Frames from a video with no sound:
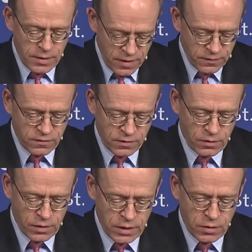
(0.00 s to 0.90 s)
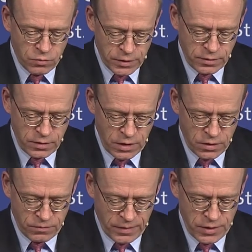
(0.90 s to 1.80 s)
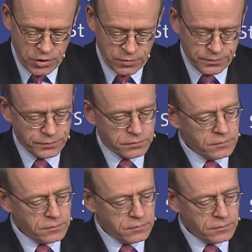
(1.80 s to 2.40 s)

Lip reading: necessarily with innovation.